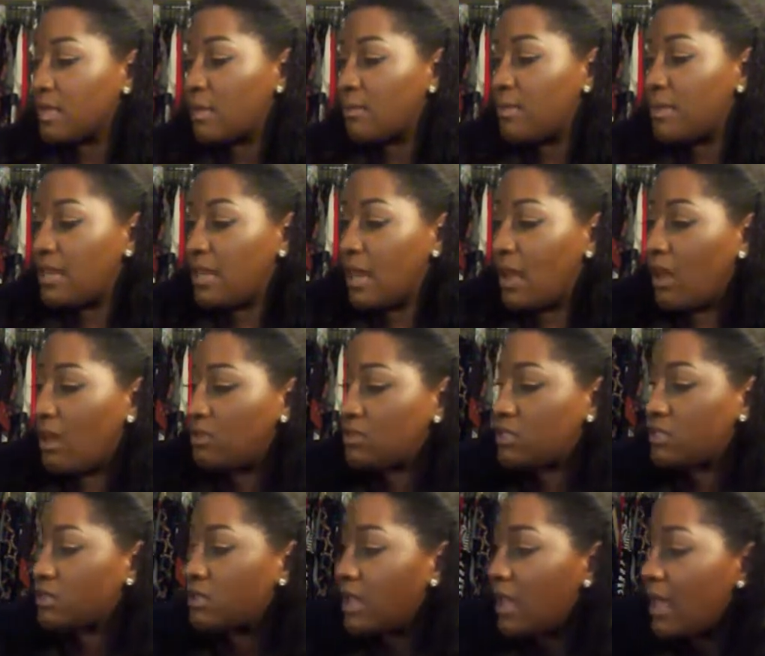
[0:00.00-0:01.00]
but I
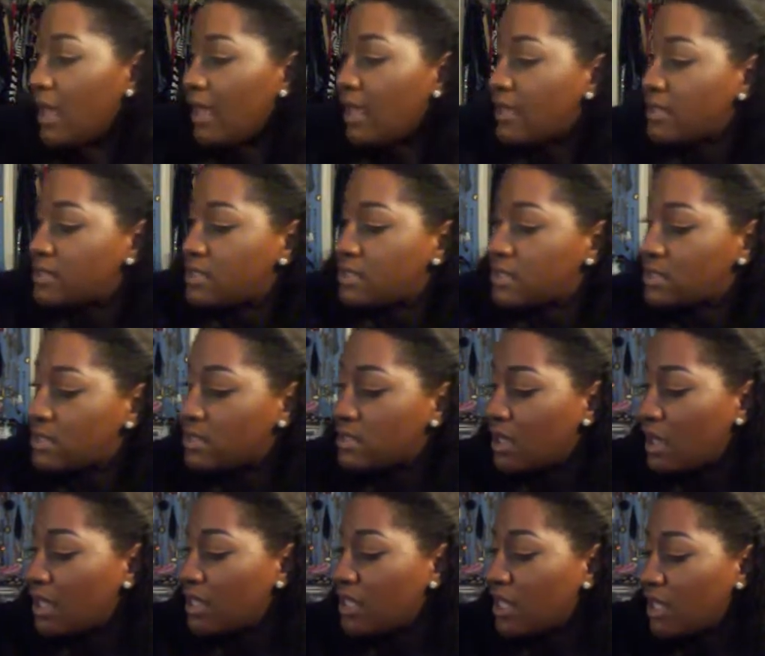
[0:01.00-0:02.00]
also got
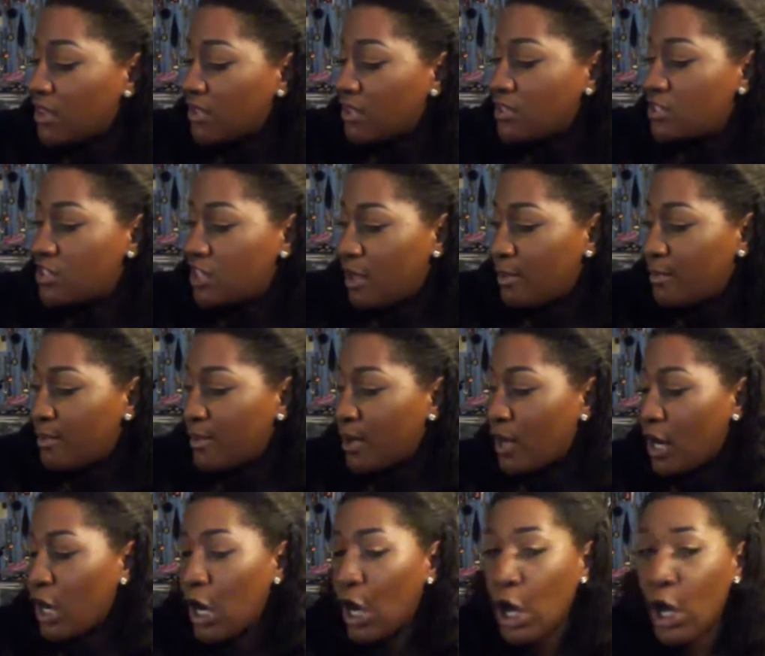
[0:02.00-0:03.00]
another jumper
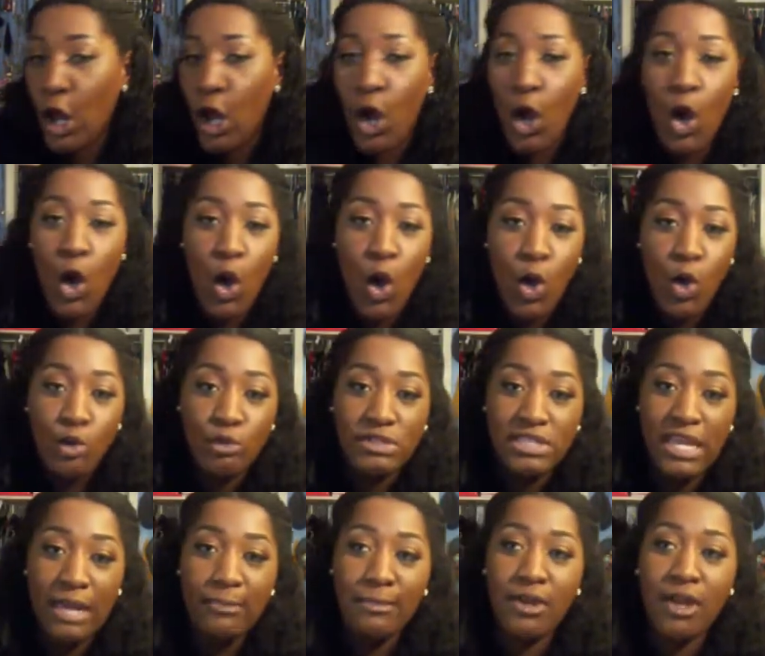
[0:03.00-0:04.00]
a long
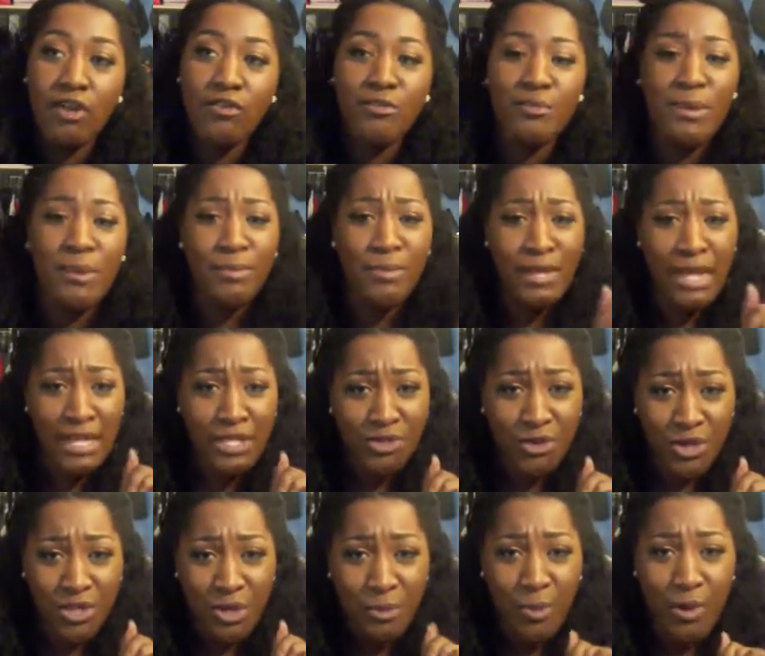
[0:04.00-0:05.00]
time ago remember that
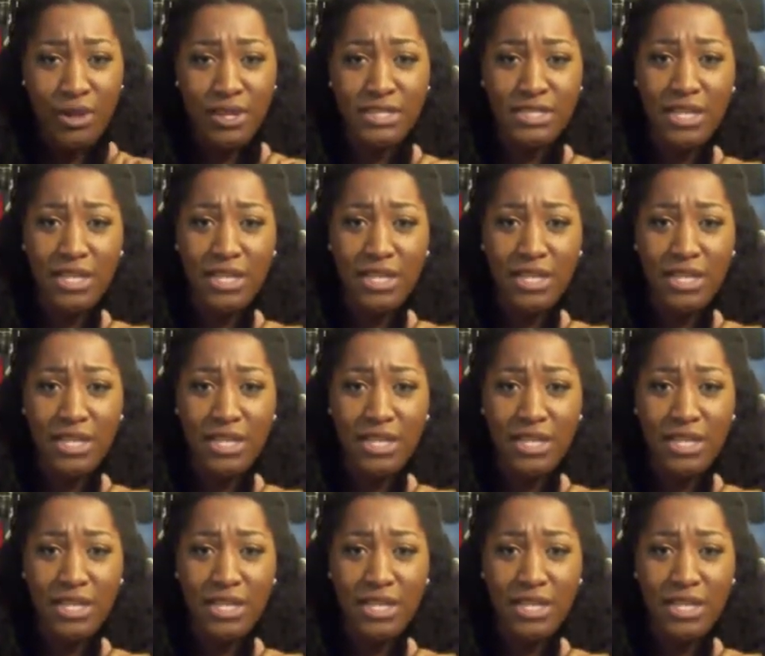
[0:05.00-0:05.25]
Dorothy Perkins